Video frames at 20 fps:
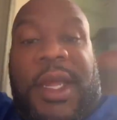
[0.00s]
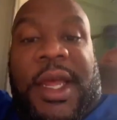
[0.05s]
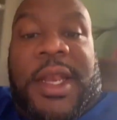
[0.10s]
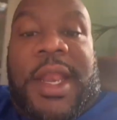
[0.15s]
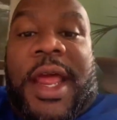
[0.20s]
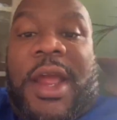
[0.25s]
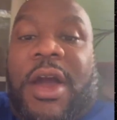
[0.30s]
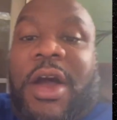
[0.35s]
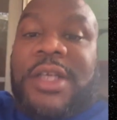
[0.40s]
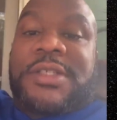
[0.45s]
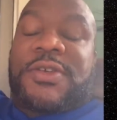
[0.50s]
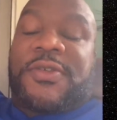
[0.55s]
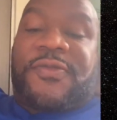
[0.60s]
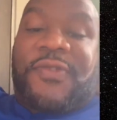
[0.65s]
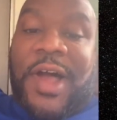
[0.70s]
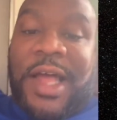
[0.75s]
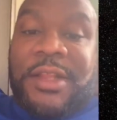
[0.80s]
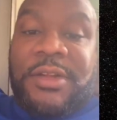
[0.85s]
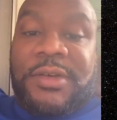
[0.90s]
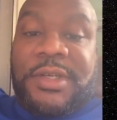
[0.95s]
and they also
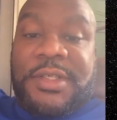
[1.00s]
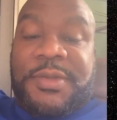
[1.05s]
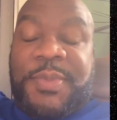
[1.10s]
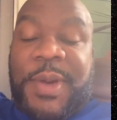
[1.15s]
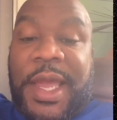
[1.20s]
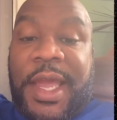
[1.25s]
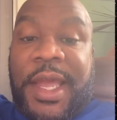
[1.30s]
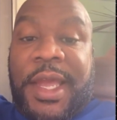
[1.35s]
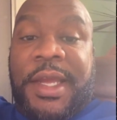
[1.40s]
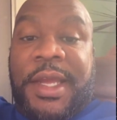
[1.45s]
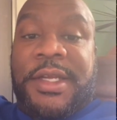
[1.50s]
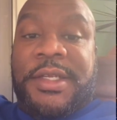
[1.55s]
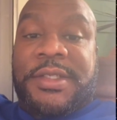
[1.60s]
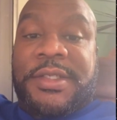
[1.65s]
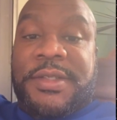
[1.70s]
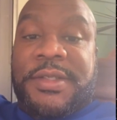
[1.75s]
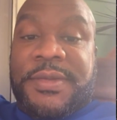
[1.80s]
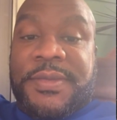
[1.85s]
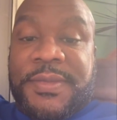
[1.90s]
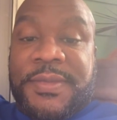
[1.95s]
follow this
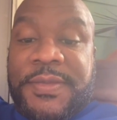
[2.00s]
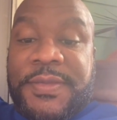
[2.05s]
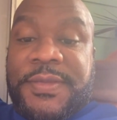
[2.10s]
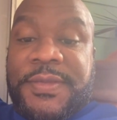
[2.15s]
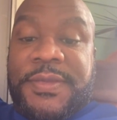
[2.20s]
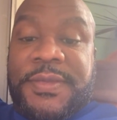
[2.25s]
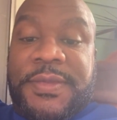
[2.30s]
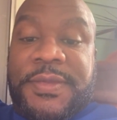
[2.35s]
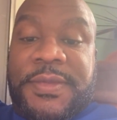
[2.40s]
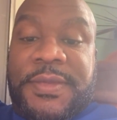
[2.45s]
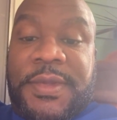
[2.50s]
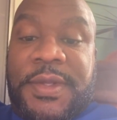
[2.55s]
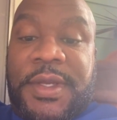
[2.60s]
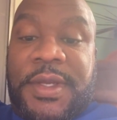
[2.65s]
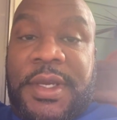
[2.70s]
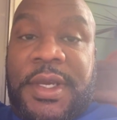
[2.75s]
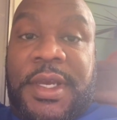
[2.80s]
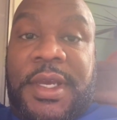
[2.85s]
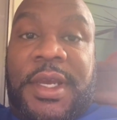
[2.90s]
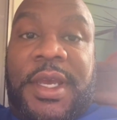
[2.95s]
page,
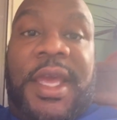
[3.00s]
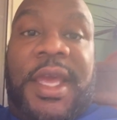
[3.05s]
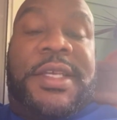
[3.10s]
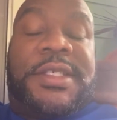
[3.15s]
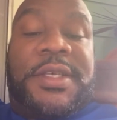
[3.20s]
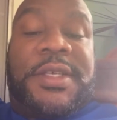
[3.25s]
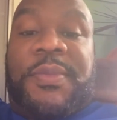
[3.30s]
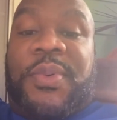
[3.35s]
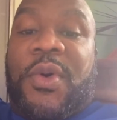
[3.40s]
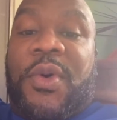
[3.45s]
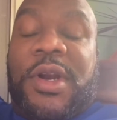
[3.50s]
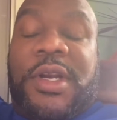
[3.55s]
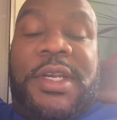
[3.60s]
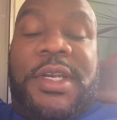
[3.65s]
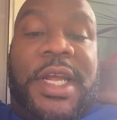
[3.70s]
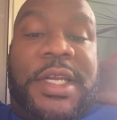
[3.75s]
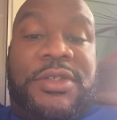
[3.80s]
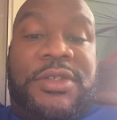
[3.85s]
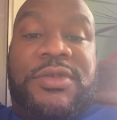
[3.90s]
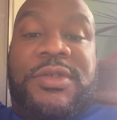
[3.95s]
it's
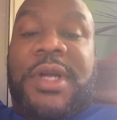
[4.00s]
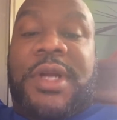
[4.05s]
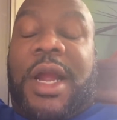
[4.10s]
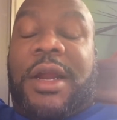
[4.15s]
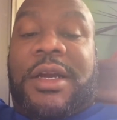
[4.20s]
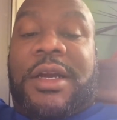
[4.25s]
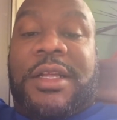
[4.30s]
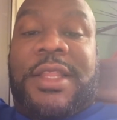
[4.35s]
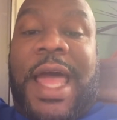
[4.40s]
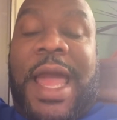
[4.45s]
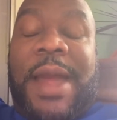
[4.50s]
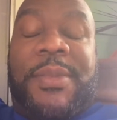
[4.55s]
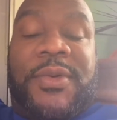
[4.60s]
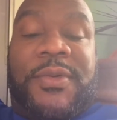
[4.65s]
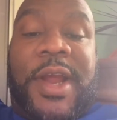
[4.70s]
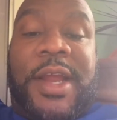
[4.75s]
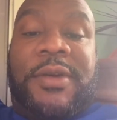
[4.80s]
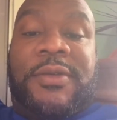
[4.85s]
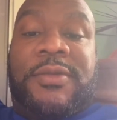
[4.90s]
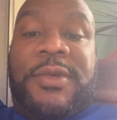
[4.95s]
important that you start
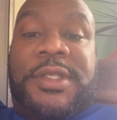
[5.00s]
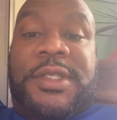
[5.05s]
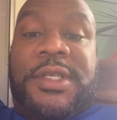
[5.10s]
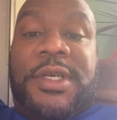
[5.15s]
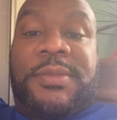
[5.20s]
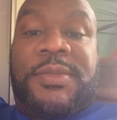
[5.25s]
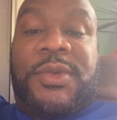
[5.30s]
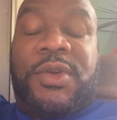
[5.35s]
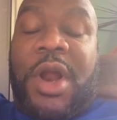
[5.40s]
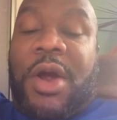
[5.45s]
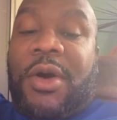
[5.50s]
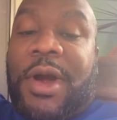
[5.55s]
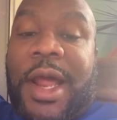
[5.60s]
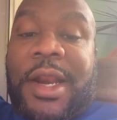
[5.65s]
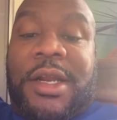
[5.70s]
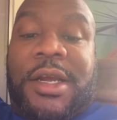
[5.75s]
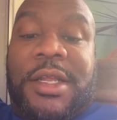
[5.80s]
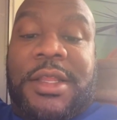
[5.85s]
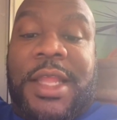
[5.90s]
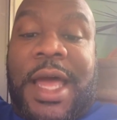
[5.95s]
collaborating with them. You don't
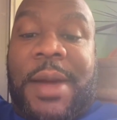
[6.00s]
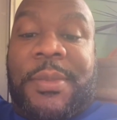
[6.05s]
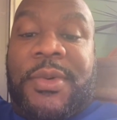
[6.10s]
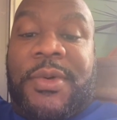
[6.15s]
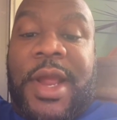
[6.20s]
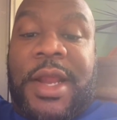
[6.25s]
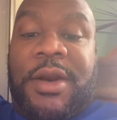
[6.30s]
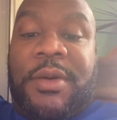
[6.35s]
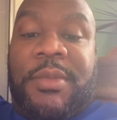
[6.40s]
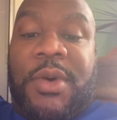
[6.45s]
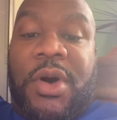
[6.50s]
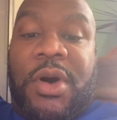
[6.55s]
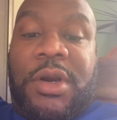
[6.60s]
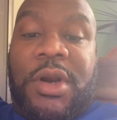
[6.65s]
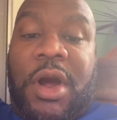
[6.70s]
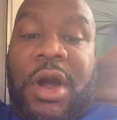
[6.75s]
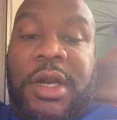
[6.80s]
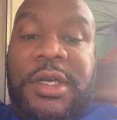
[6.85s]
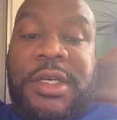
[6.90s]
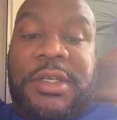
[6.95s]
got to collaborate them
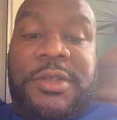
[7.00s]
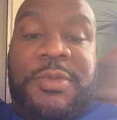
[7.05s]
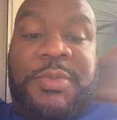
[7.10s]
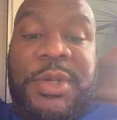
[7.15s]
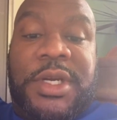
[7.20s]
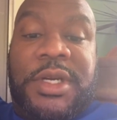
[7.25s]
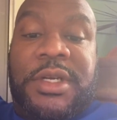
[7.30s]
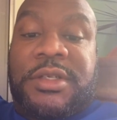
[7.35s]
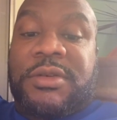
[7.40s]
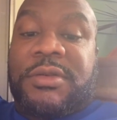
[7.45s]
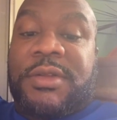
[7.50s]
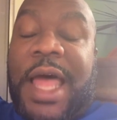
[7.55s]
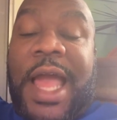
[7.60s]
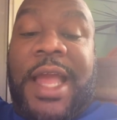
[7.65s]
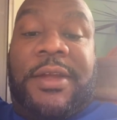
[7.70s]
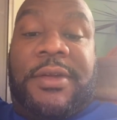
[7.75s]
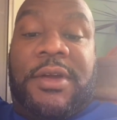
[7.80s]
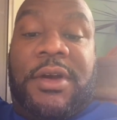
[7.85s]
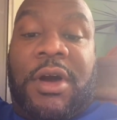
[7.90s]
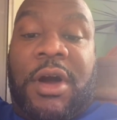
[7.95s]
on all your spiritual
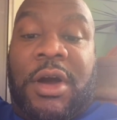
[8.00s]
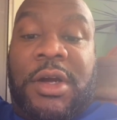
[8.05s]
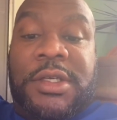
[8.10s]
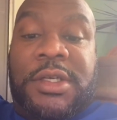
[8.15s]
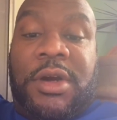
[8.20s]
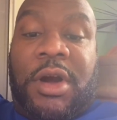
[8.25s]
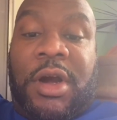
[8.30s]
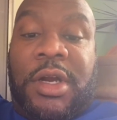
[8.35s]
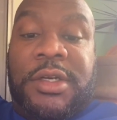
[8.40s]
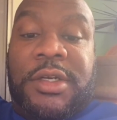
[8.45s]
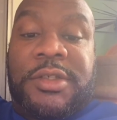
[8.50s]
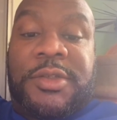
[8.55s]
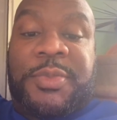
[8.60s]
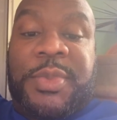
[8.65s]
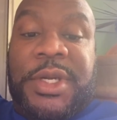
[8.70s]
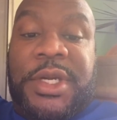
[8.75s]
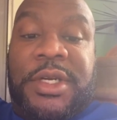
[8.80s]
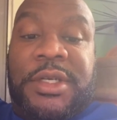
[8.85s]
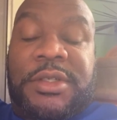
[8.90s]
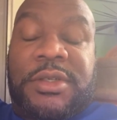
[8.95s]
life, all your
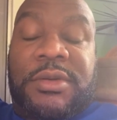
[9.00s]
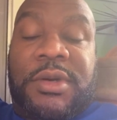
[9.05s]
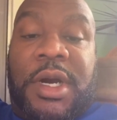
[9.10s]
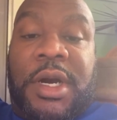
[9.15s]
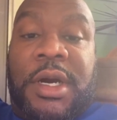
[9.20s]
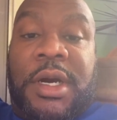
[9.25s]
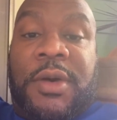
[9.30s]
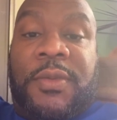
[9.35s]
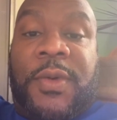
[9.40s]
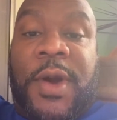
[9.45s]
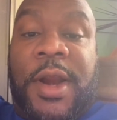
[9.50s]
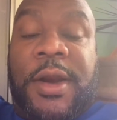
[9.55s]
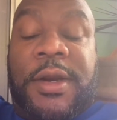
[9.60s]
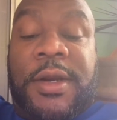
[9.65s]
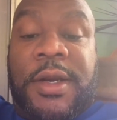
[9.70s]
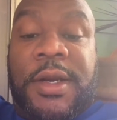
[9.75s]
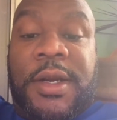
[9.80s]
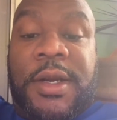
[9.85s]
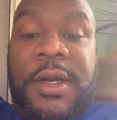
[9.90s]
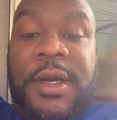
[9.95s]
spiritual
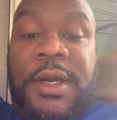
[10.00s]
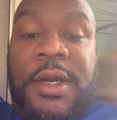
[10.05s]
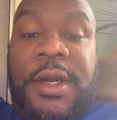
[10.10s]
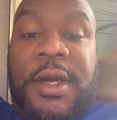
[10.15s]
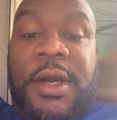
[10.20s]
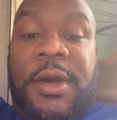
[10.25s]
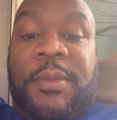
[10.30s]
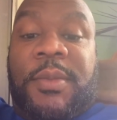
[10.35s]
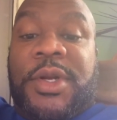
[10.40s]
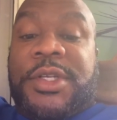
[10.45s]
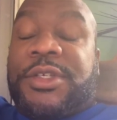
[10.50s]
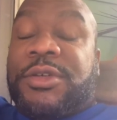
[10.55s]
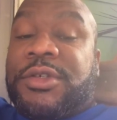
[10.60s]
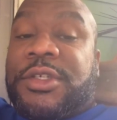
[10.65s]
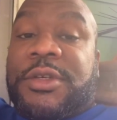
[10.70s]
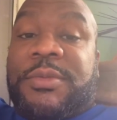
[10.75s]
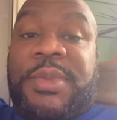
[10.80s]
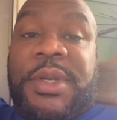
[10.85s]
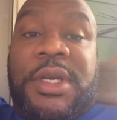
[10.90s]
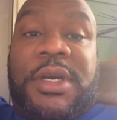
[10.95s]
work, but you
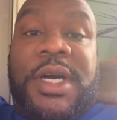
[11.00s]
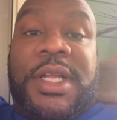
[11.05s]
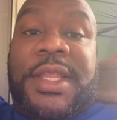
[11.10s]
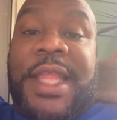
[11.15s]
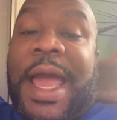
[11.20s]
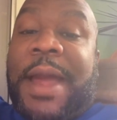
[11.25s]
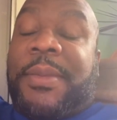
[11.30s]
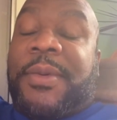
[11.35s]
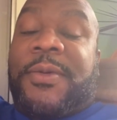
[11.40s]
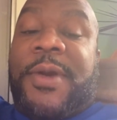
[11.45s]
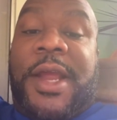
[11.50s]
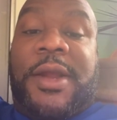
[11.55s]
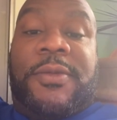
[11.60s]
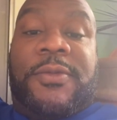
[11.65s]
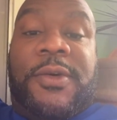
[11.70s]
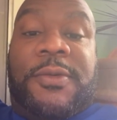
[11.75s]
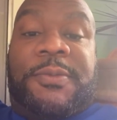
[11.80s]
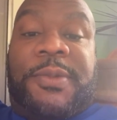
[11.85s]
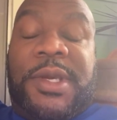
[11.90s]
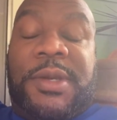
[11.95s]
should be
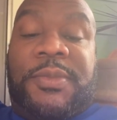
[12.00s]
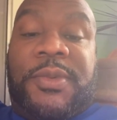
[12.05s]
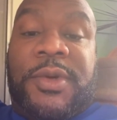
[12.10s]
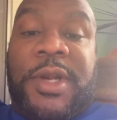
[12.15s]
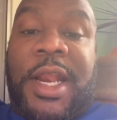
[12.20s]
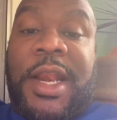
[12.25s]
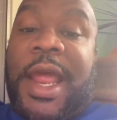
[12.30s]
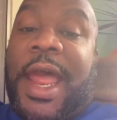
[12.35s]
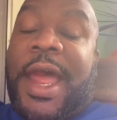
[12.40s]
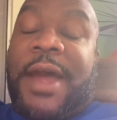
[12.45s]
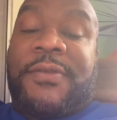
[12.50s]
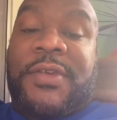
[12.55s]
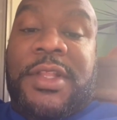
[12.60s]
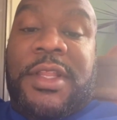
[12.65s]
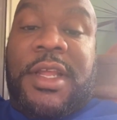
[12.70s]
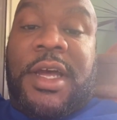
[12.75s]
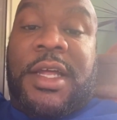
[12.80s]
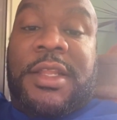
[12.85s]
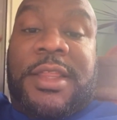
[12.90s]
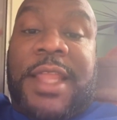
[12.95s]
collaborating with people that have
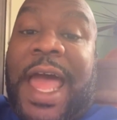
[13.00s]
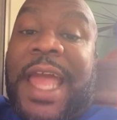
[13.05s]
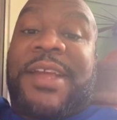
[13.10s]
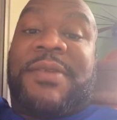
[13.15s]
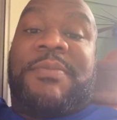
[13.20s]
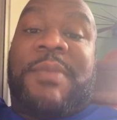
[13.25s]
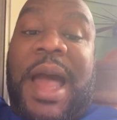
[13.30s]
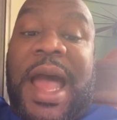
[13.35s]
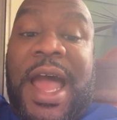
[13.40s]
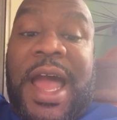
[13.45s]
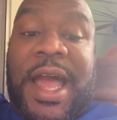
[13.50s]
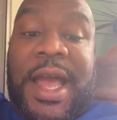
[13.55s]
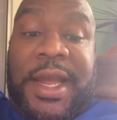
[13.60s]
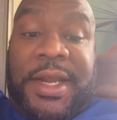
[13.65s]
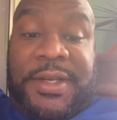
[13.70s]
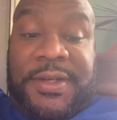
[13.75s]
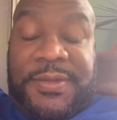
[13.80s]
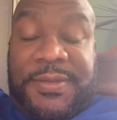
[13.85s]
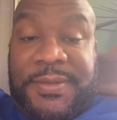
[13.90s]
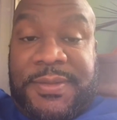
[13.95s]
a like
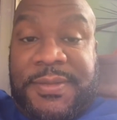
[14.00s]
mind.